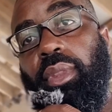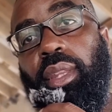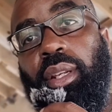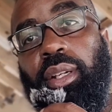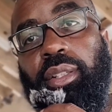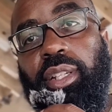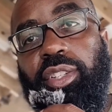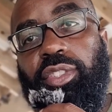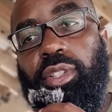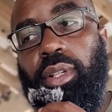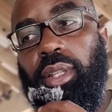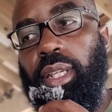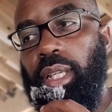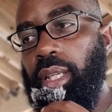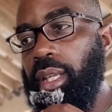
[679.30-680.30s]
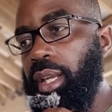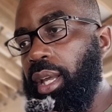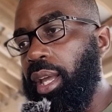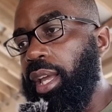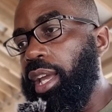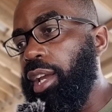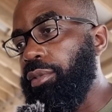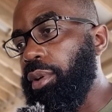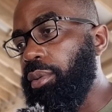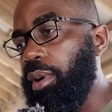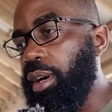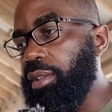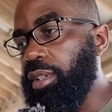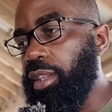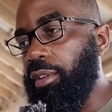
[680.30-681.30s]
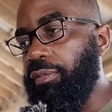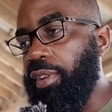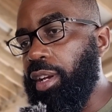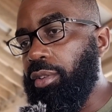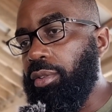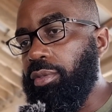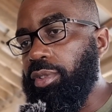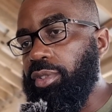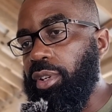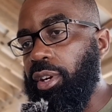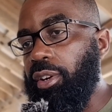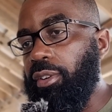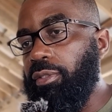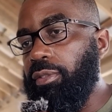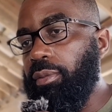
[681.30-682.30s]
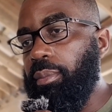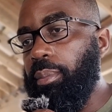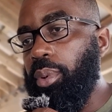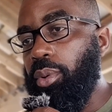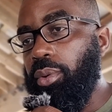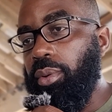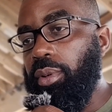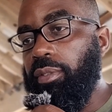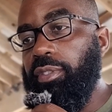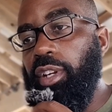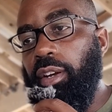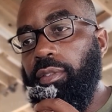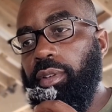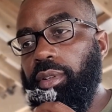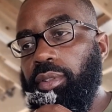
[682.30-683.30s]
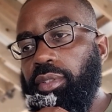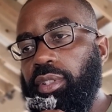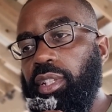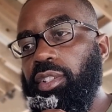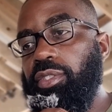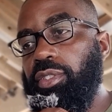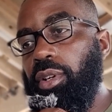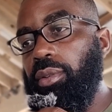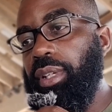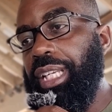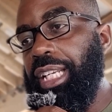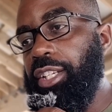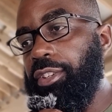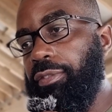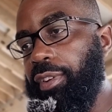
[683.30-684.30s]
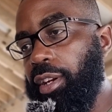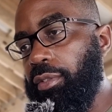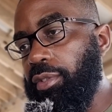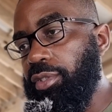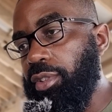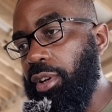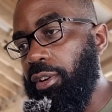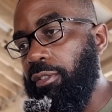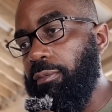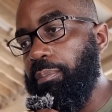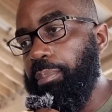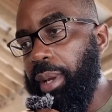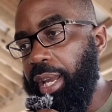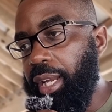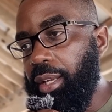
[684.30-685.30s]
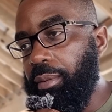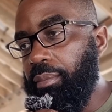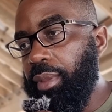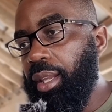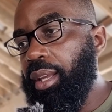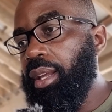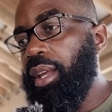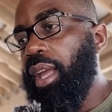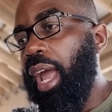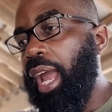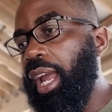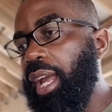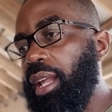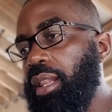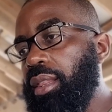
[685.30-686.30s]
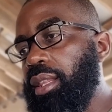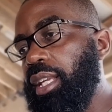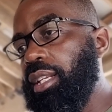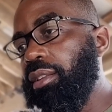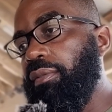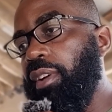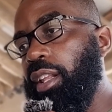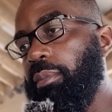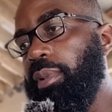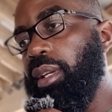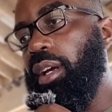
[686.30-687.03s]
Additionally, it requires that the Federal Reserve Board of Governors consult each Federal Reserve bank and the development